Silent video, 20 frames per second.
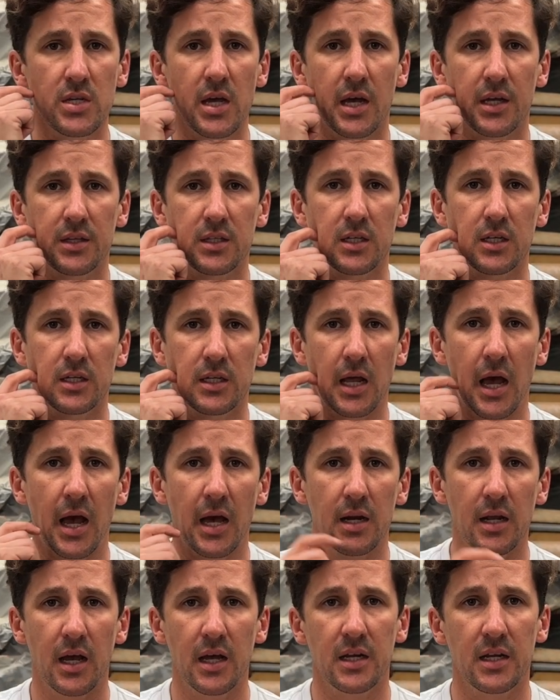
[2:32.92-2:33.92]
out that it
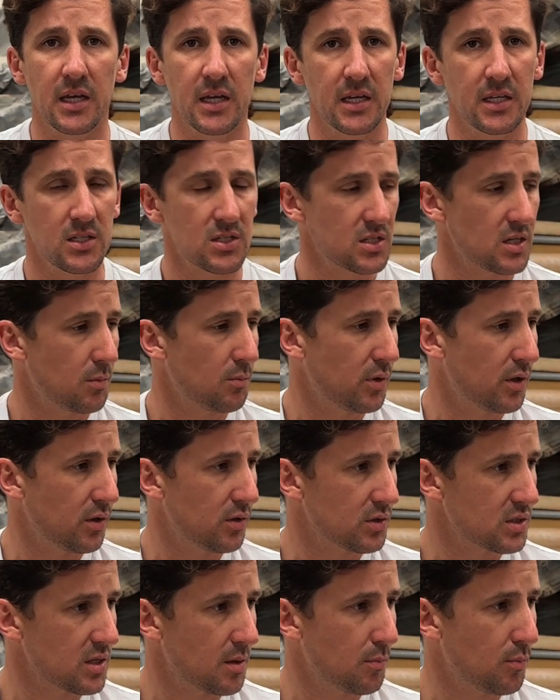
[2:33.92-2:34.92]
had had a hit somewhere
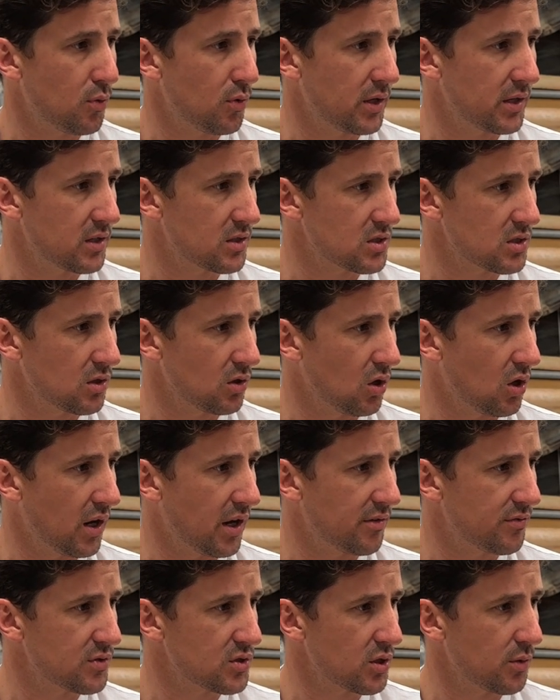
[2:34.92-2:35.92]
at some point in its
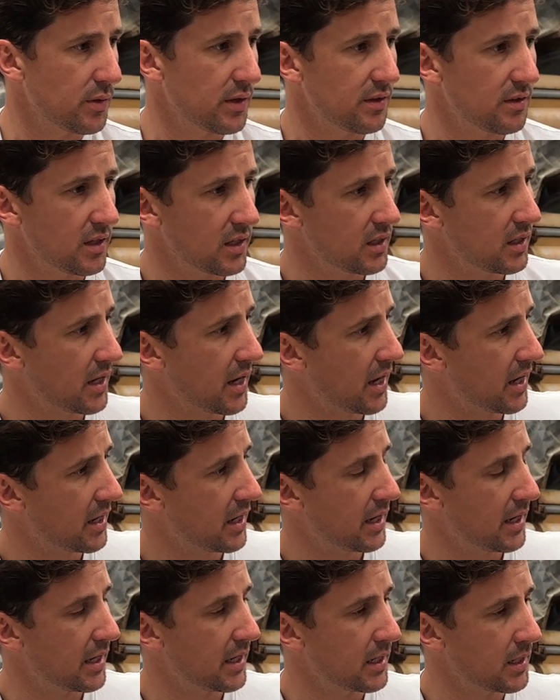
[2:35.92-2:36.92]
life. So we think it had
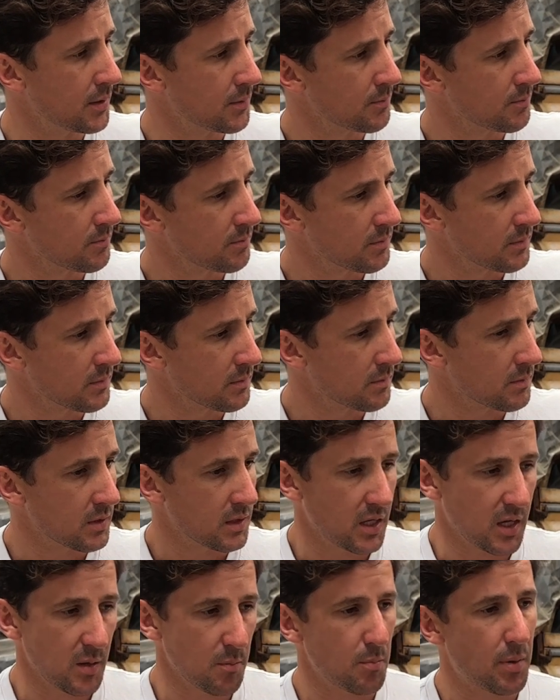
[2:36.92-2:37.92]
a
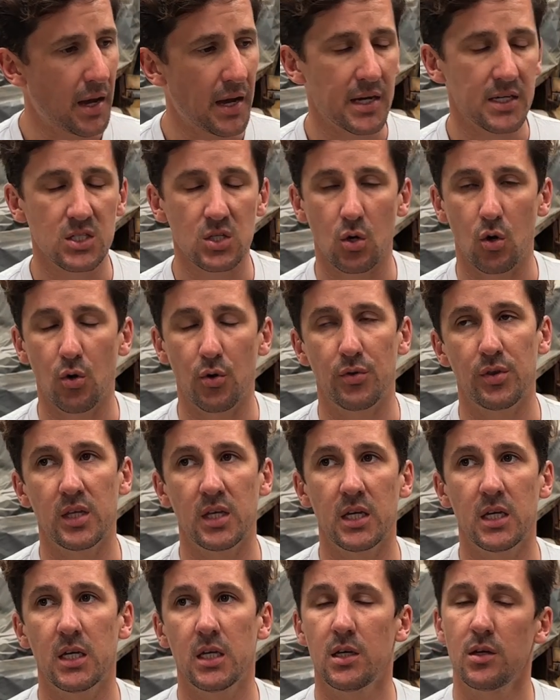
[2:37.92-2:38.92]
impact on
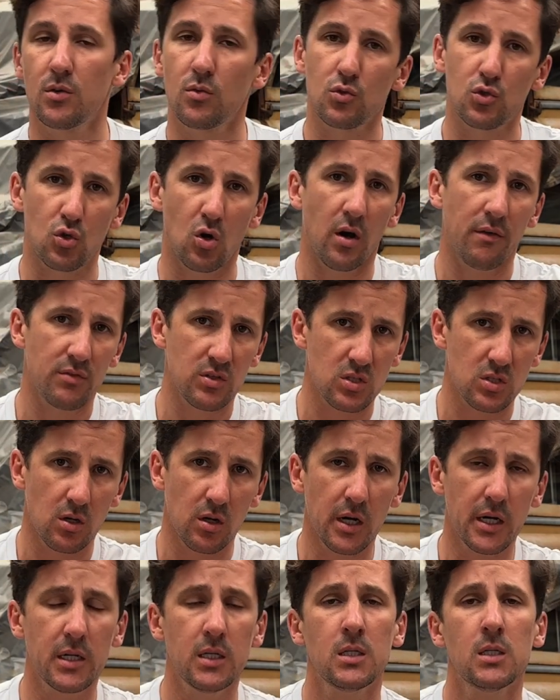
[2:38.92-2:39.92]
the driver's
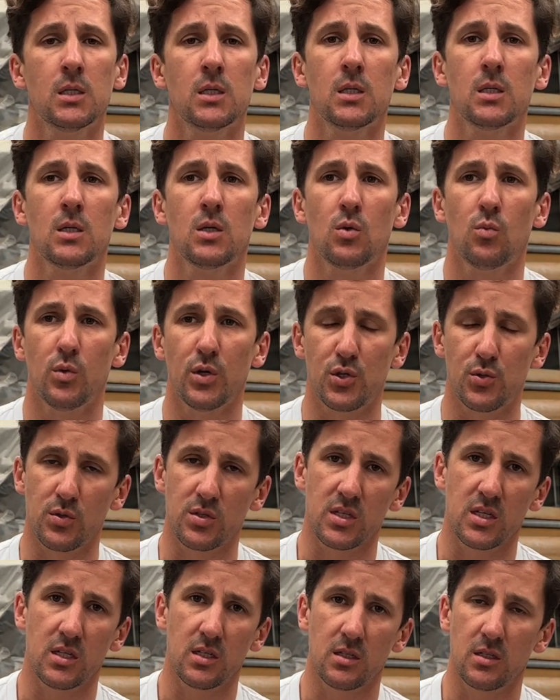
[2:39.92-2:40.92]
side, which we
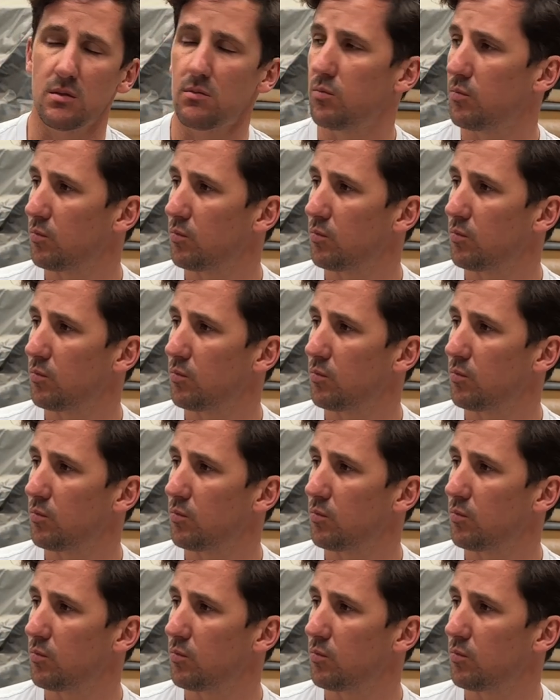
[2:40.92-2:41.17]
didn't